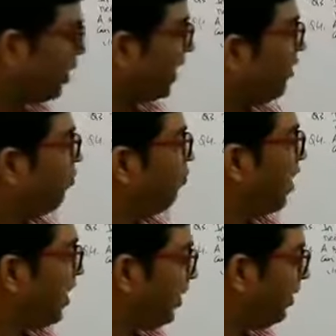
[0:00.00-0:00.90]
can
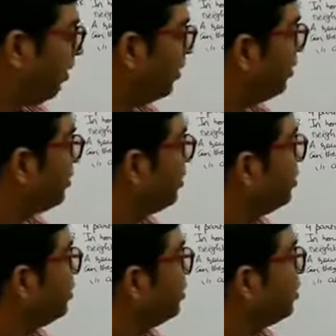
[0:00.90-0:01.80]
find
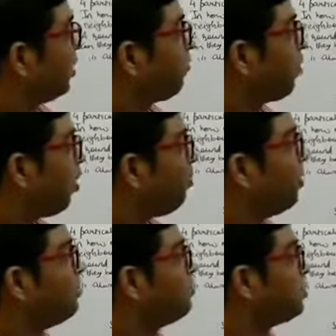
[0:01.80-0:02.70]
the
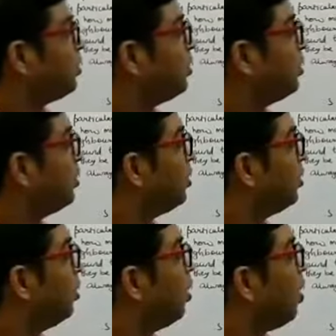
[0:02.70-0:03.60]
problems
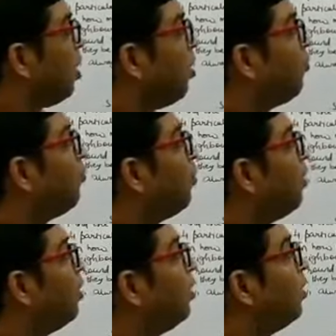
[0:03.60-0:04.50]
of
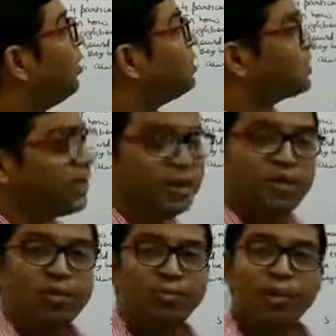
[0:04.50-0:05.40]

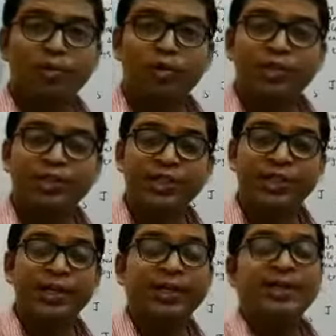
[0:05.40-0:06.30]
circular permutation
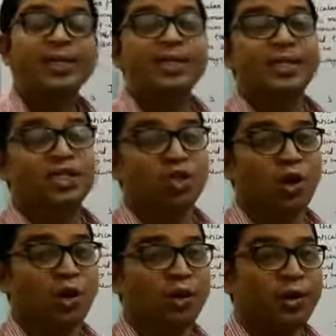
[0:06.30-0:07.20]
easily solved.
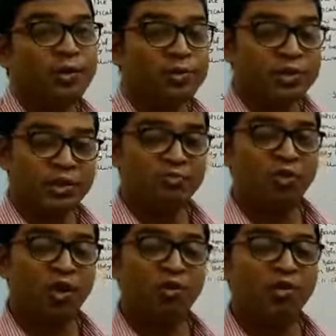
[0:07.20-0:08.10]
You just
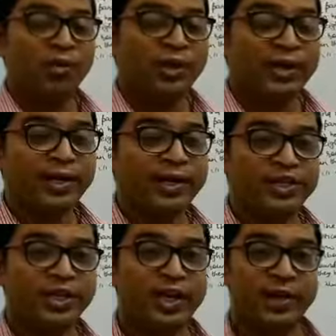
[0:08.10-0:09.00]
follow. In a
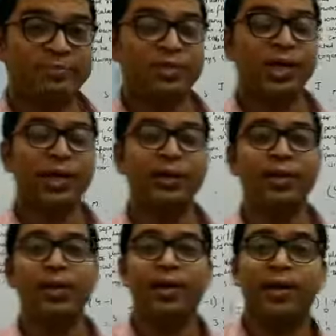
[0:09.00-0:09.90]
nutshell, I am saying
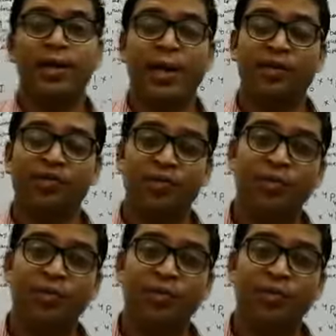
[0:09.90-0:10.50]
that